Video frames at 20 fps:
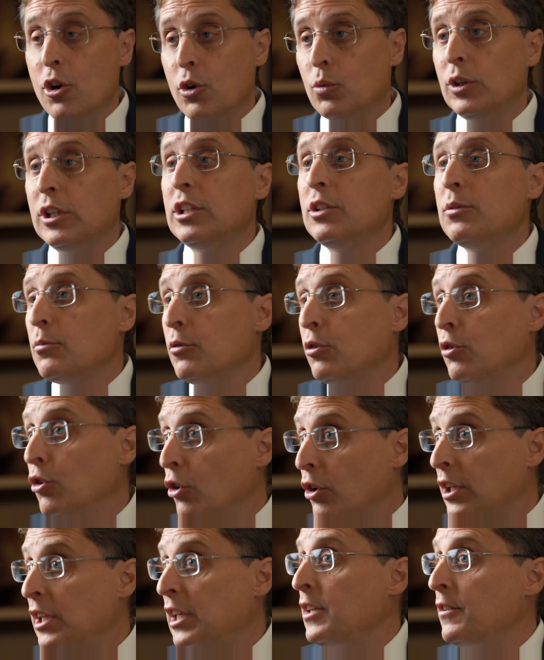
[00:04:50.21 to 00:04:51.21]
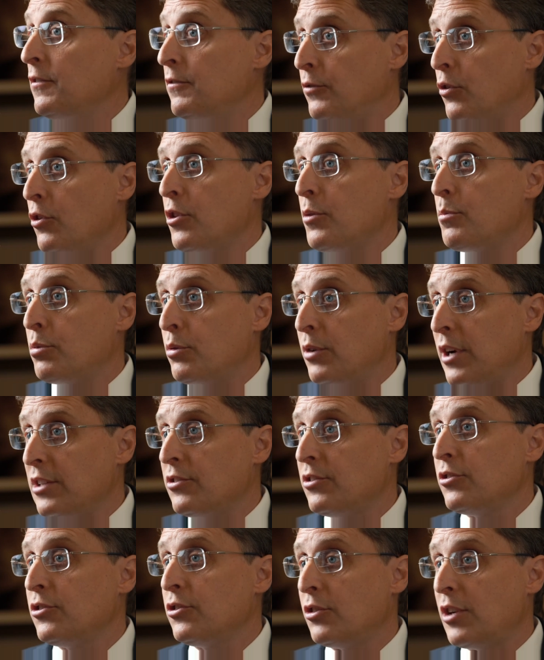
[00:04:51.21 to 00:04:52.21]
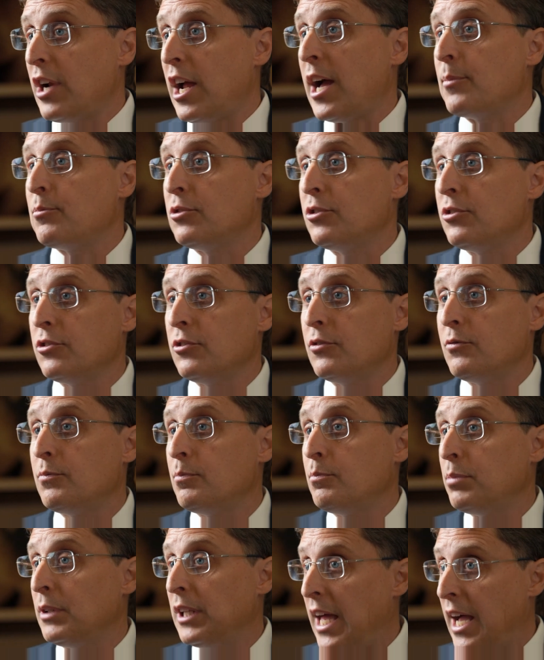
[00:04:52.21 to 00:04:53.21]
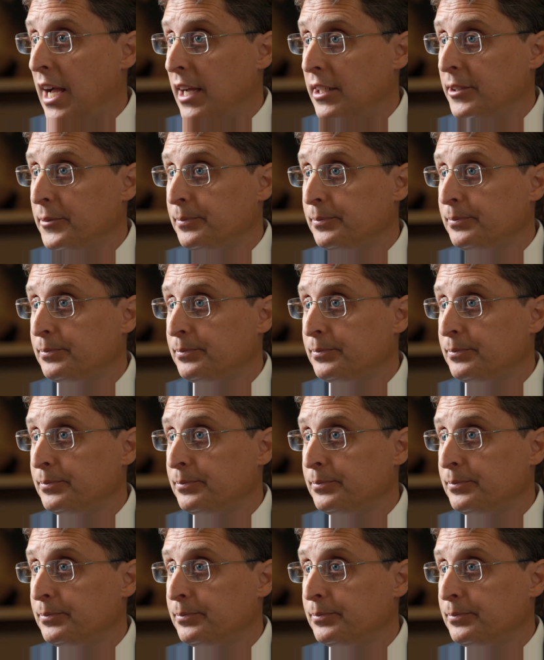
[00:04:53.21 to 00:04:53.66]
really looking for the presence or absence of plaque.